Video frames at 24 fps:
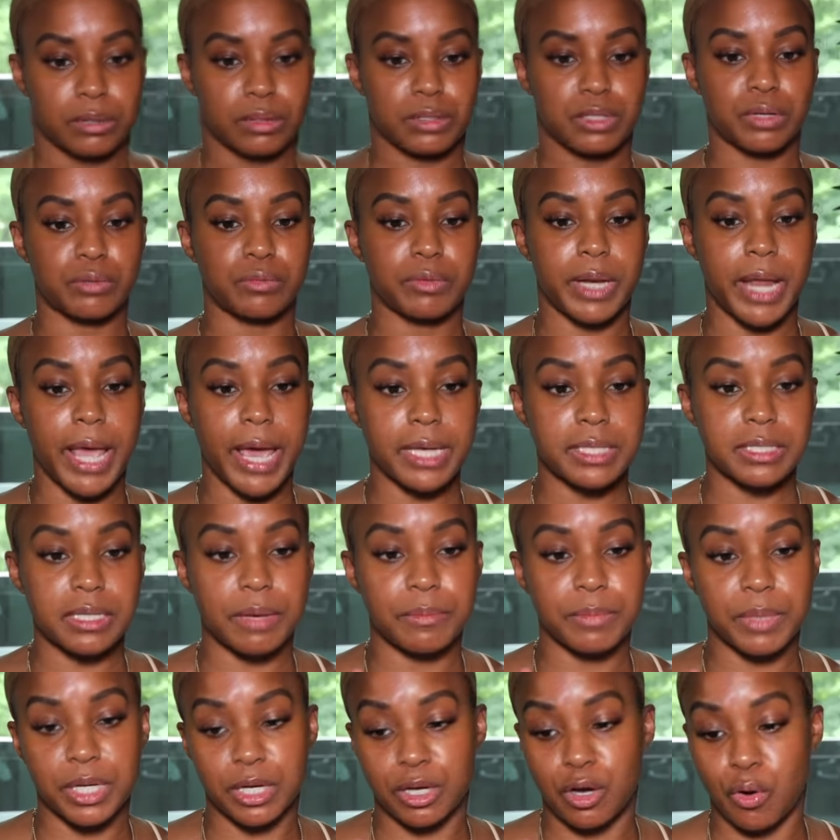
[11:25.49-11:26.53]
So next,
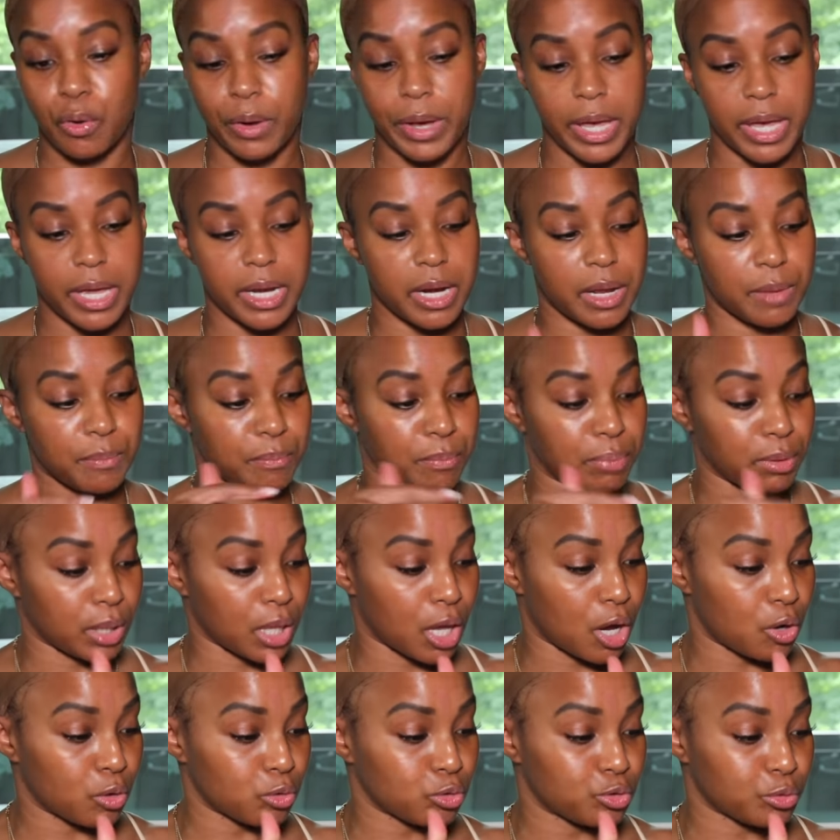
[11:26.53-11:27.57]
I'm gonna go ahead and
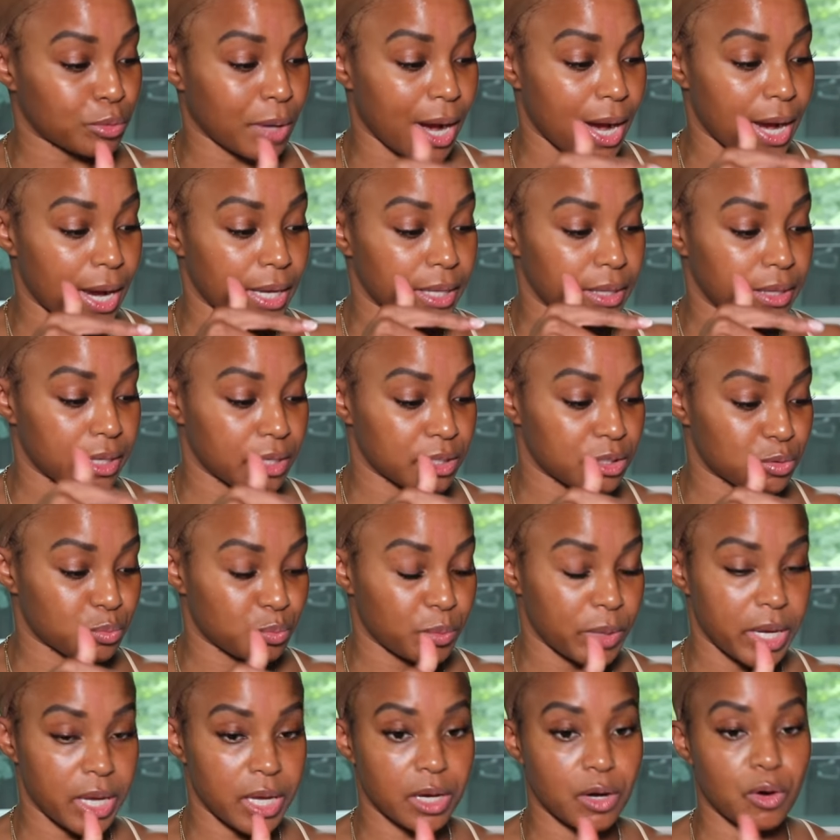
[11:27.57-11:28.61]
blow dry this
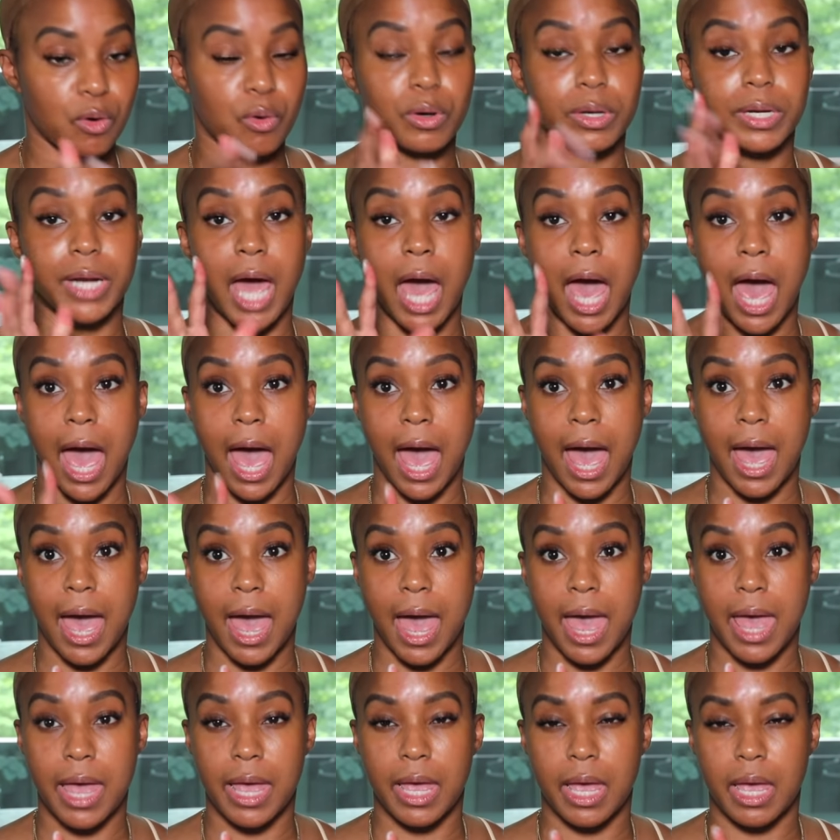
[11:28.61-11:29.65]
wig on
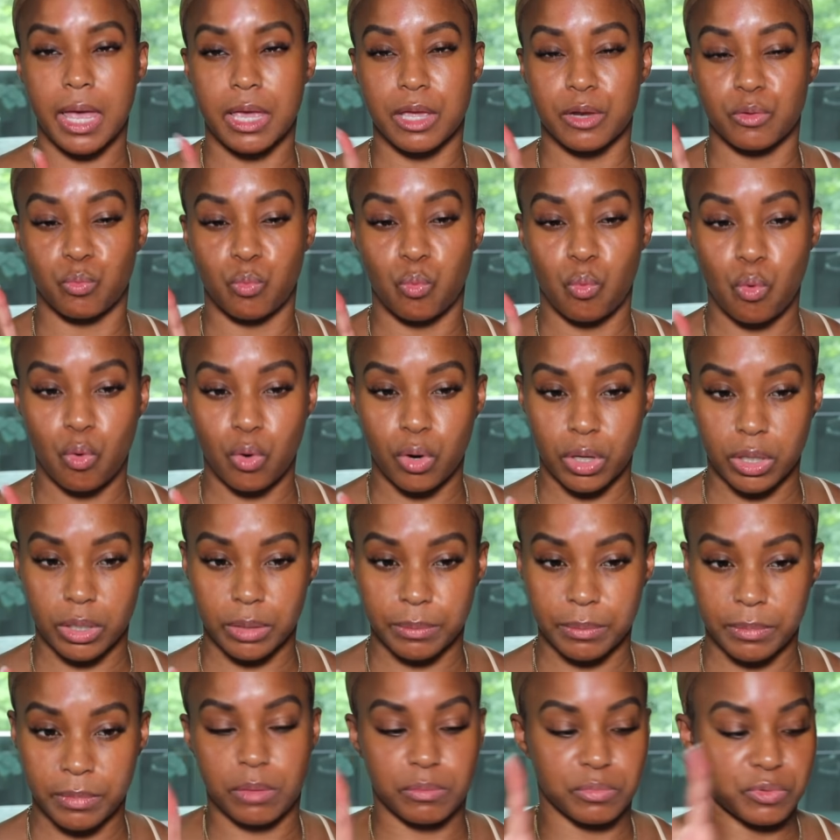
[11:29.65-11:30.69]
high and
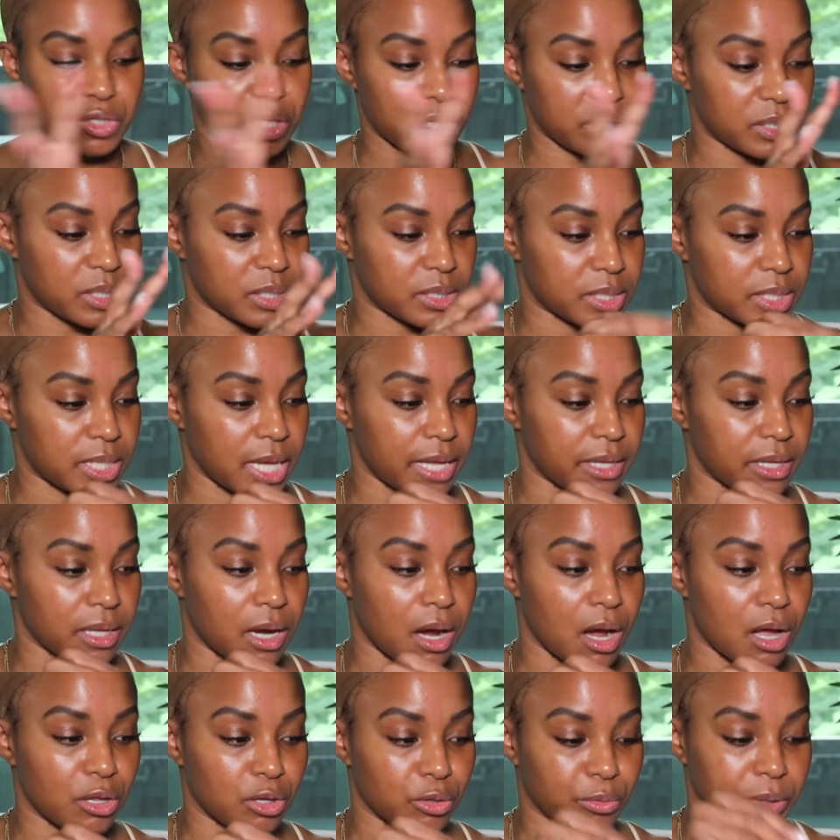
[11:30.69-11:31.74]
warm just to set the
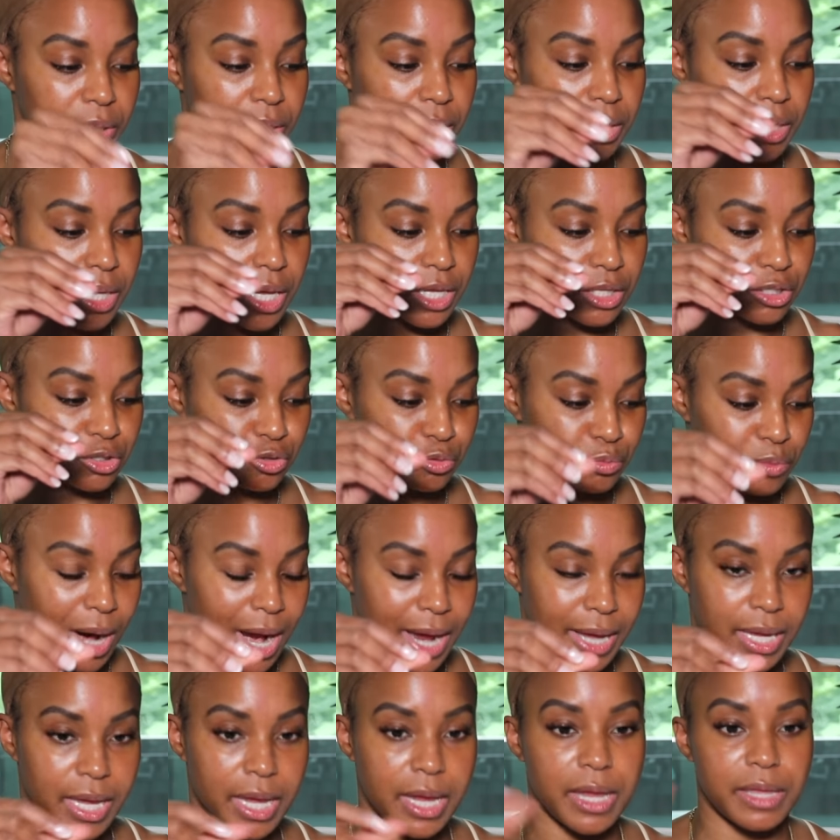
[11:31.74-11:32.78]
color in and
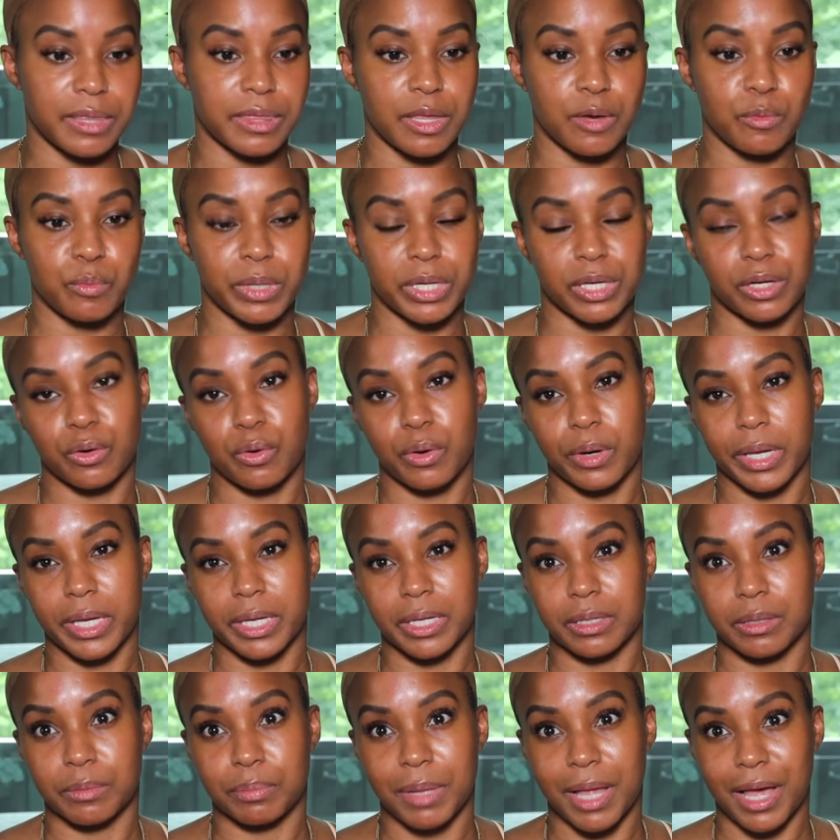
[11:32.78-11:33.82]
dry it, and then we can go
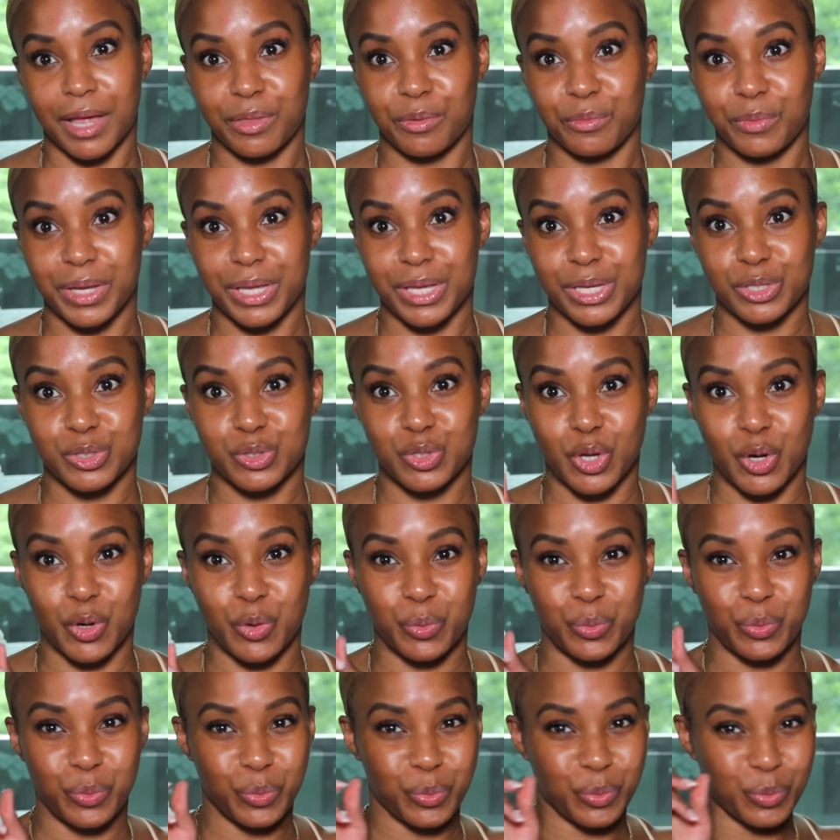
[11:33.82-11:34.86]
ahead and apply the wig.
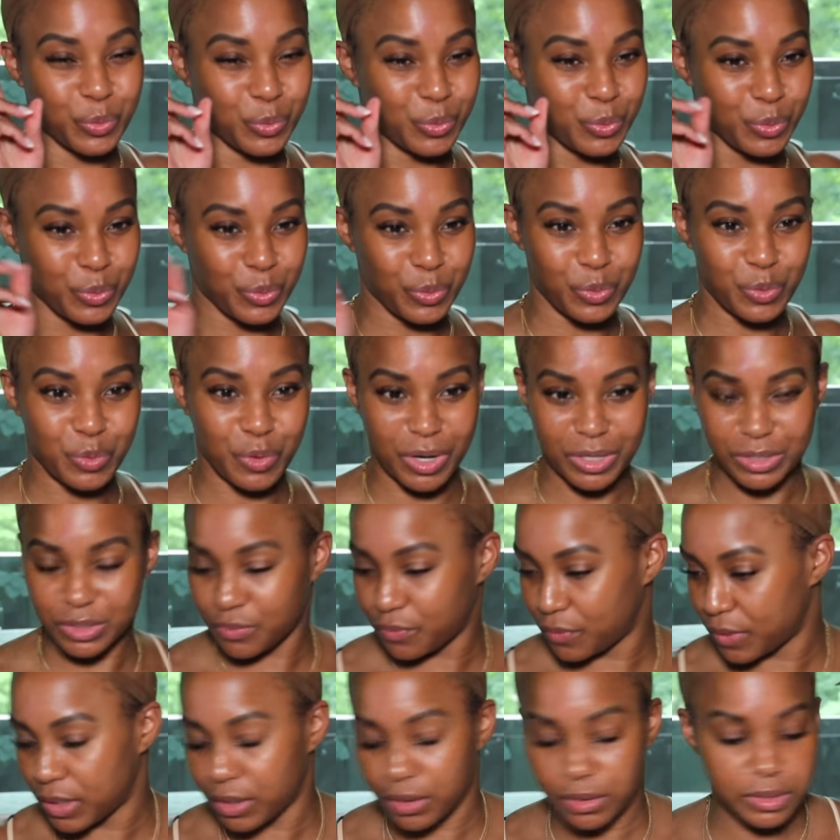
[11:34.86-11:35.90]
So, ooh,
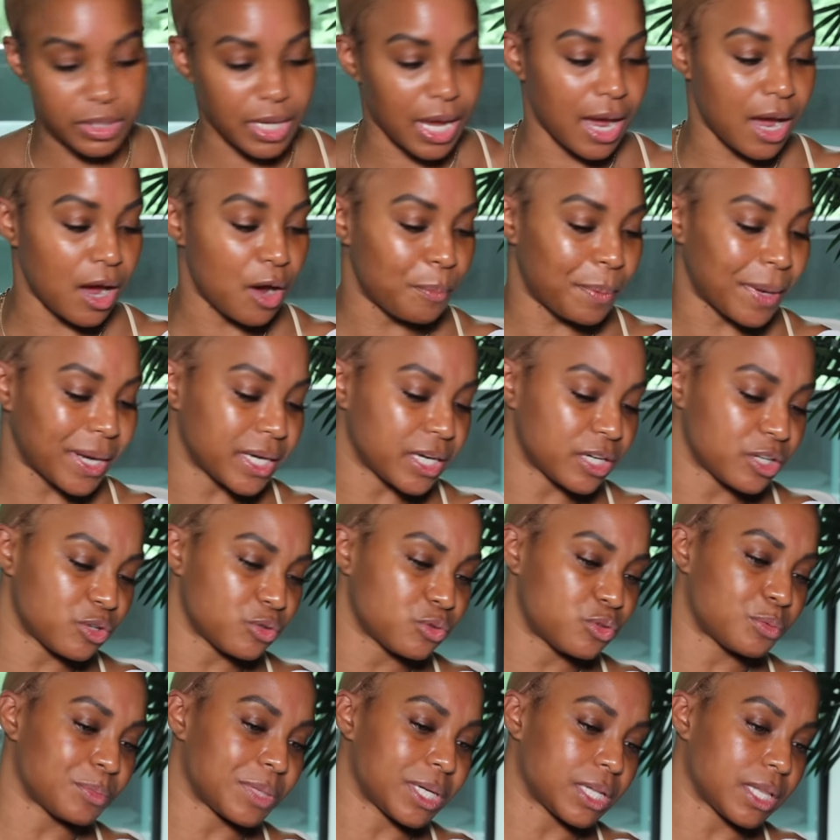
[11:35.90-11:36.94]
crossing fingers. I hope I didn't
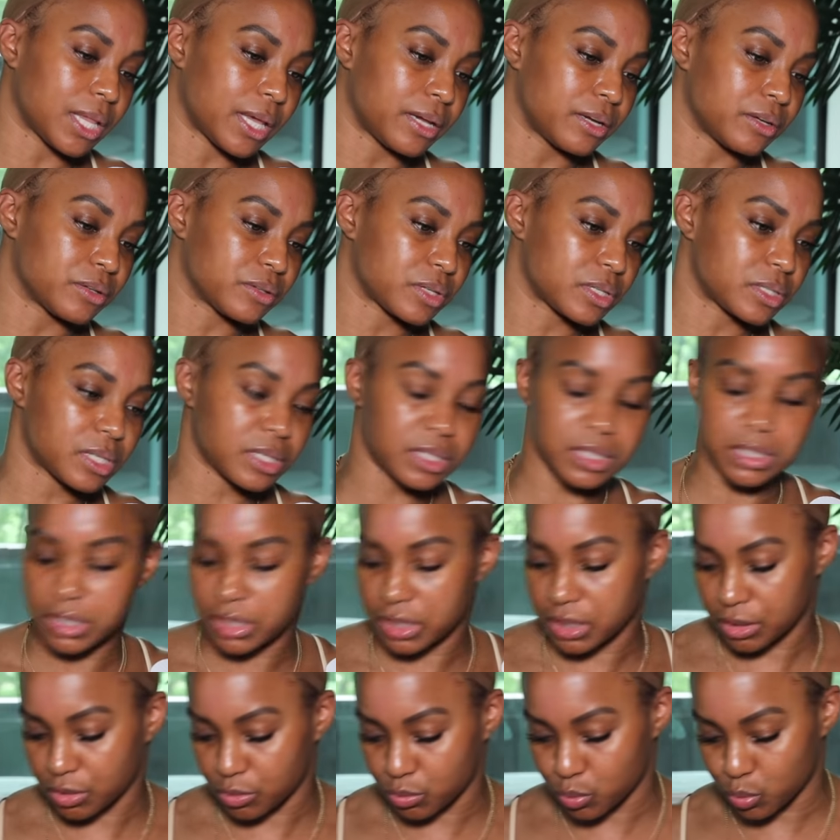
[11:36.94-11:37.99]
do too many layers because it's
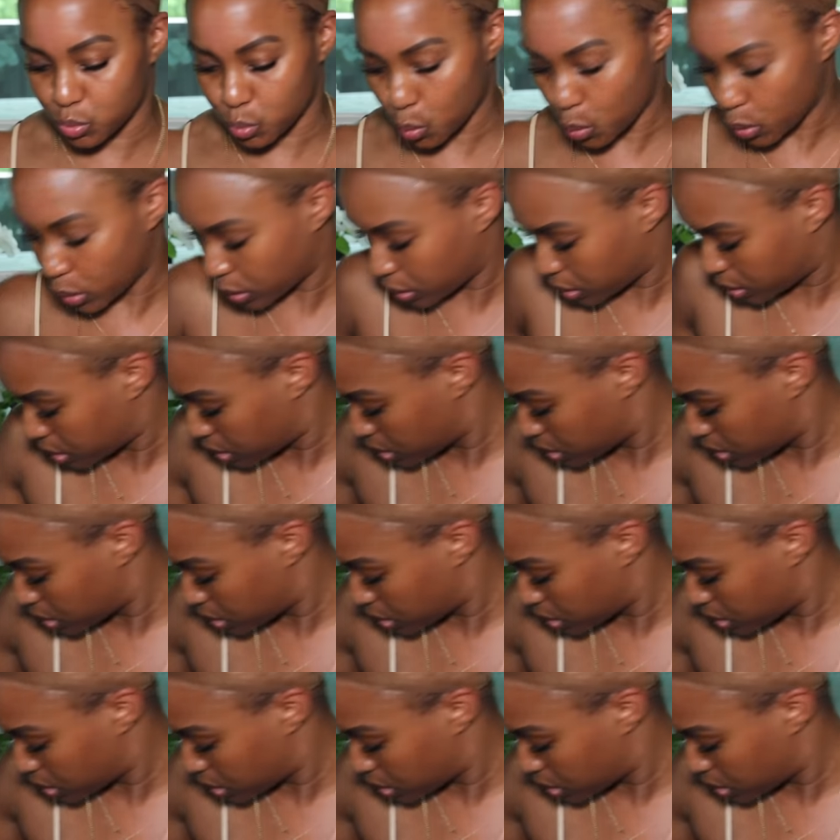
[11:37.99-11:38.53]
looking a little dork.